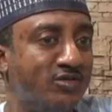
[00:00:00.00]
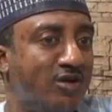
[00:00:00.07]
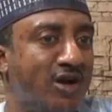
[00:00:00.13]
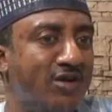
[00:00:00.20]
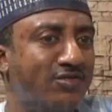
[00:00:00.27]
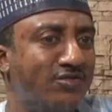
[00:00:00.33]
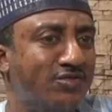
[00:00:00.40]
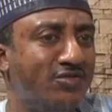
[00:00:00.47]
so
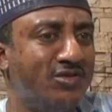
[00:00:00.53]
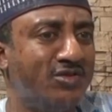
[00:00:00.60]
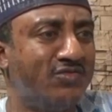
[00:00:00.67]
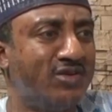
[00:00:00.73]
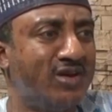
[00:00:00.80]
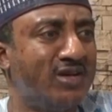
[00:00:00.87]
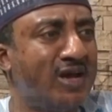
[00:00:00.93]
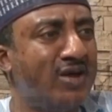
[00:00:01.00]
how do you
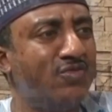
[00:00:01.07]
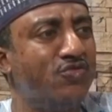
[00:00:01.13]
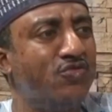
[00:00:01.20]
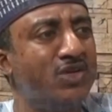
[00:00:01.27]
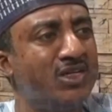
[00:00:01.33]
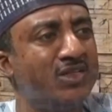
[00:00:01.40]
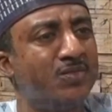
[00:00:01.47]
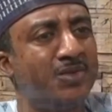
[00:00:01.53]
define, how do you
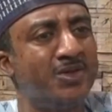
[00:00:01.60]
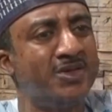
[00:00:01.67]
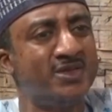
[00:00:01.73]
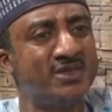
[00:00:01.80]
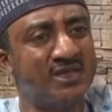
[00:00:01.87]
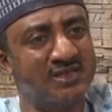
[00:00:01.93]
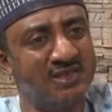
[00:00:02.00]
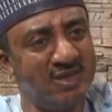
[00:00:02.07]
explain
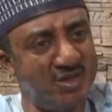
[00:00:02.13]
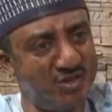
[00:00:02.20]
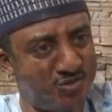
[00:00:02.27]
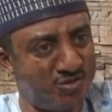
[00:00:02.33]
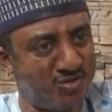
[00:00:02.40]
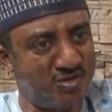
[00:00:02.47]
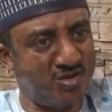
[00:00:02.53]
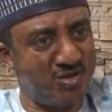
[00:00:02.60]
this as a
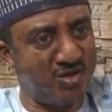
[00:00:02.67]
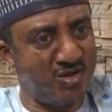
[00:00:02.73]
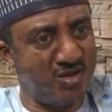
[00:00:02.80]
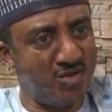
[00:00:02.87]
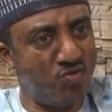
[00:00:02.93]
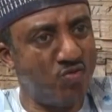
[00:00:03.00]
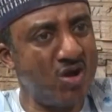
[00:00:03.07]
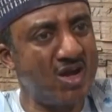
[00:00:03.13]
nation?
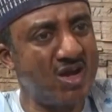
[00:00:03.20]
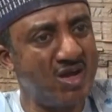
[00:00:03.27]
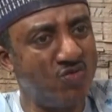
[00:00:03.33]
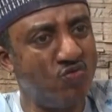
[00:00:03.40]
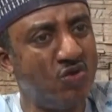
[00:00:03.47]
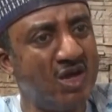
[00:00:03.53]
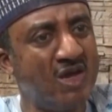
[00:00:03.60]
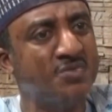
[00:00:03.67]
Why can't
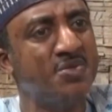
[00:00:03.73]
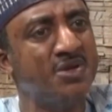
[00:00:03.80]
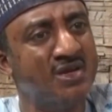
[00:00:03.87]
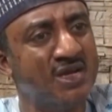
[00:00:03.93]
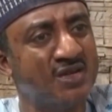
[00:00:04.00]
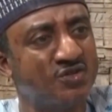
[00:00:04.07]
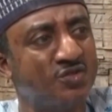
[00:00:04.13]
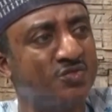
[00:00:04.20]
we admit
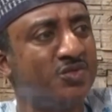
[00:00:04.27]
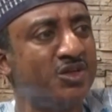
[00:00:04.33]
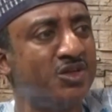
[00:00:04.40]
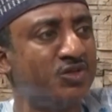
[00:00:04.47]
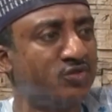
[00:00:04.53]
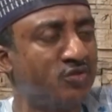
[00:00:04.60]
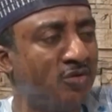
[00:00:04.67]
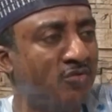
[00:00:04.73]
that something
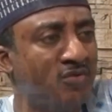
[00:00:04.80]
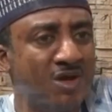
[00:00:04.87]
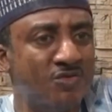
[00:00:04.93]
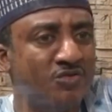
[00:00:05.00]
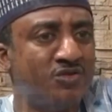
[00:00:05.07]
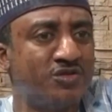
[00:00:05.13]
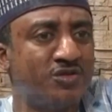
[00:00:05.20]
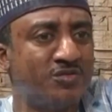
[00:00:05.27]
is wrong? We are
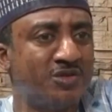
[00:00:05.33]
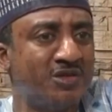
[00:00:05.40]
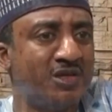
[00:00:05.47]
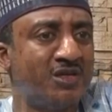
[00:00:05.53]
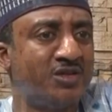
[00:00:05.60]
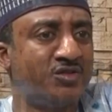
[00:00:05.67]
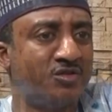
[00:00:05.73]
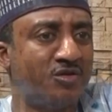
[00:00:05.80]
doing something
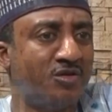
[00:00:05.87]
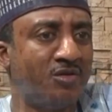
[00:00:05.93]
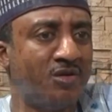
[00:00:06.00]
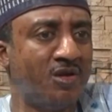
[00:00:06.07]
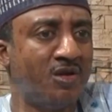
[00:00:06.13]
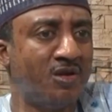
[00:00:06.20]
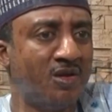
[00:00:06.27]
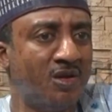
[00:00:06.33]
that is wrong.
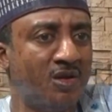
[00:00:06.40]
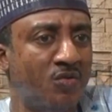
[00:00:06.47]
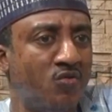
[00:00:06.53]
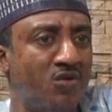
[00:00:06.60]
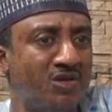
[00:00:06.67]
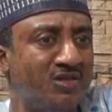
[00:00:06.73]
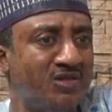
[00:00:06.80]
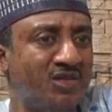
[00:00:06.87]

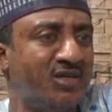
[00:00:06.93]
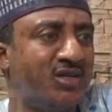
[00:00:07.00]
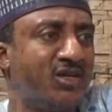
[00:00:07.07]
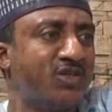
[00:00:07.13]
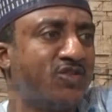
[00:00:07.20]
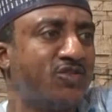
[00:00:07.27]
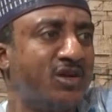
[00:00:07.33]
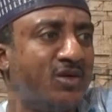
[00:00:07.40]
What is the
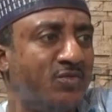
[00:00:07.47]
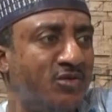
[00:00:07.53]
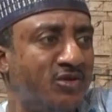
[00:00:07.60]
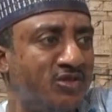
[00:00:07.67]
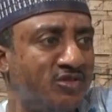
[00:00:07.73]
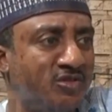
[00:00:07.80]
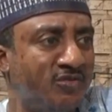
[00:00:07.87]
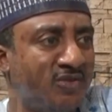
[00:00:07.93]
educational
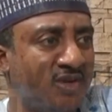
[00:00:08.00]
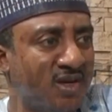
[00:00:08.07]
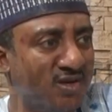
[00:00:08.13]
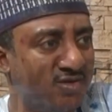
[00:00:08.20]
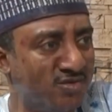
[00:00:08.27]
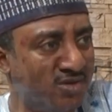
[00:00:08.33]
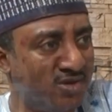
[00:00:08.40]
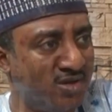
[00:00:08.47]
policy of the
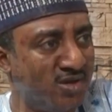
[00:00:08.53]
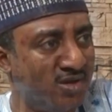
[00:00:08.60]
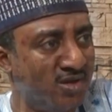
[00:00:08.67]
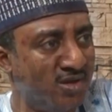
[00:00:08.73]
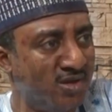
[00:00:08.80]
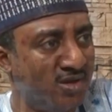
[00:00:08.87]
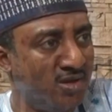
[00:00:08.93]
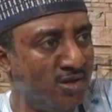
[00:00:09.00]
country?
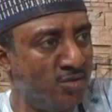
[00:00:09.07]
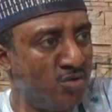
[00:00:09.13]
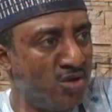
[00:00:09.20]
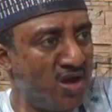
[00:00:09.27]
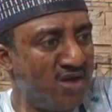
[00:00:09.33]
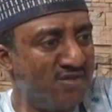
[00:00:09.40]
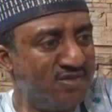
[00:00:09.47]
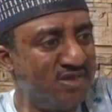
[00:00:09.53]
You
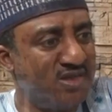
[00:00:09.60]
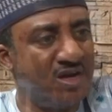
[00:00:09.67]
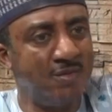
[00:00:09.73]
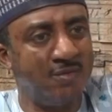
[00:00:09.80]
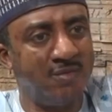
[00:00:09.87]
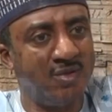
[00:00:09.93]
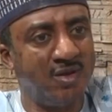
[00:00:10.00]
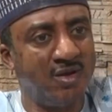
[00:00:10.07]
have
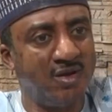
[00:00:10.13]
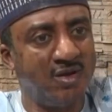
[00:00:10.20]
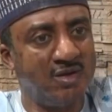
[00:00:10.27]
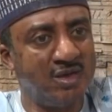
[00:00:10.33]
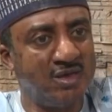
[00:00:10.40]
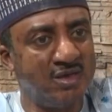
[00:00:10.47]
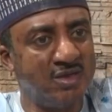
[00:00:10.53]
JAMB that